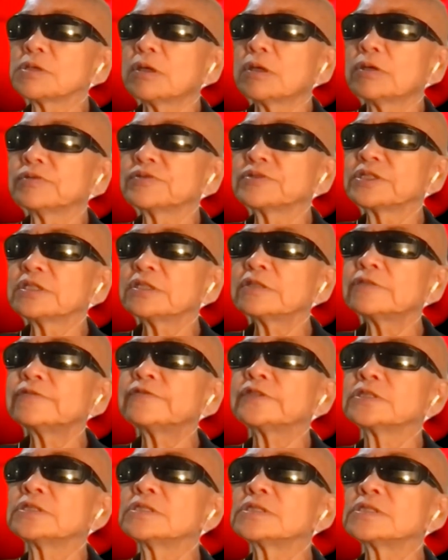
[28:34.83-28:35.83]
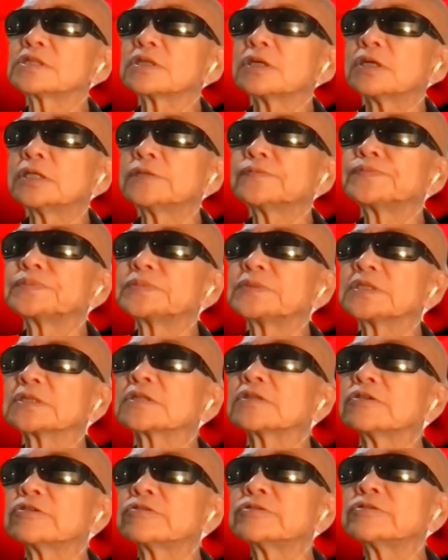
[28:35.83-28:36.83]
observance of the
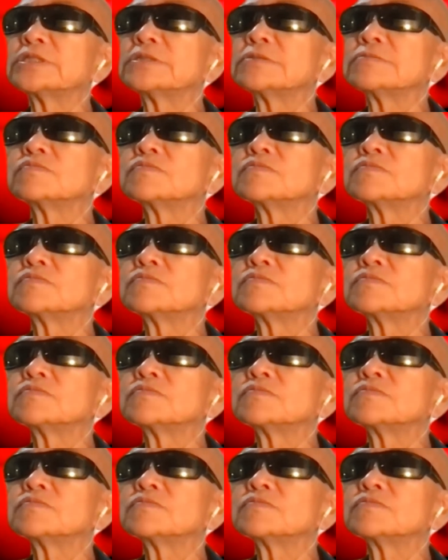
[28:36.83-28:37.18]
current